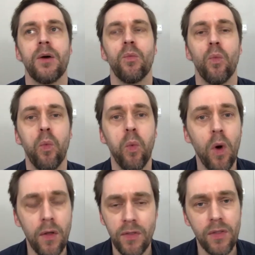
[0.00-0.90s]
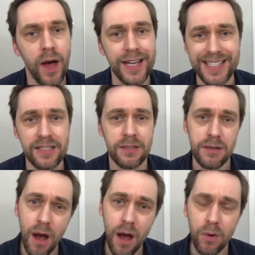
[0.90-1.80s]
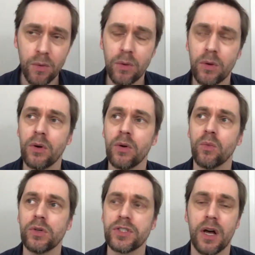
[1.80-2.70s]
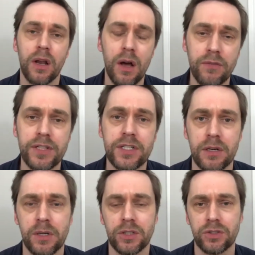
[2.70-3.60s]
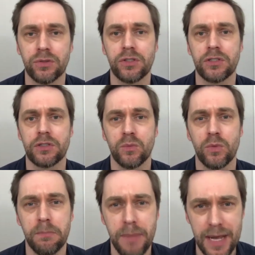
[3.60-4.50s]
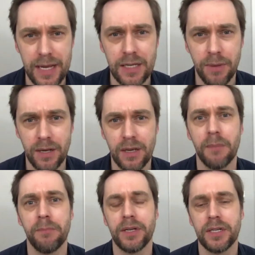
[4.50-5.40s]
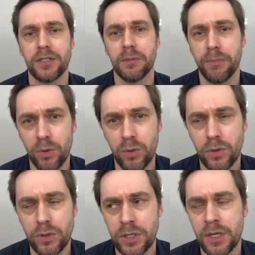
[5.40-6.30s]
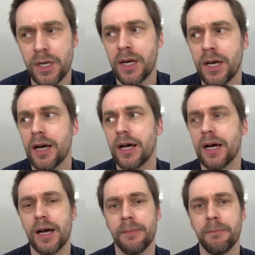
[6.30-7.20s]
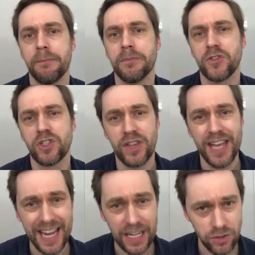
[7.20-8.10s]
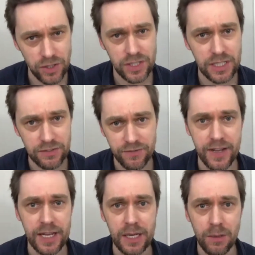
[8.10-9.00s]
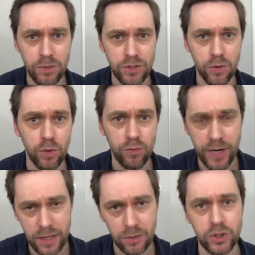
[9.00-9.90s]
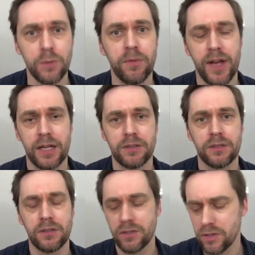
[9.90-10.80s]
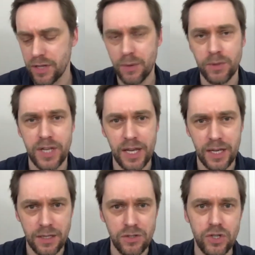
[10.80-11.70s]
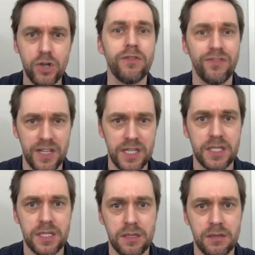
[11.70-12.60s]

What I didn't know was that a lot of these commercials were made by companies abroad. So the agency's fee was already on top of that. So they were taking two fees.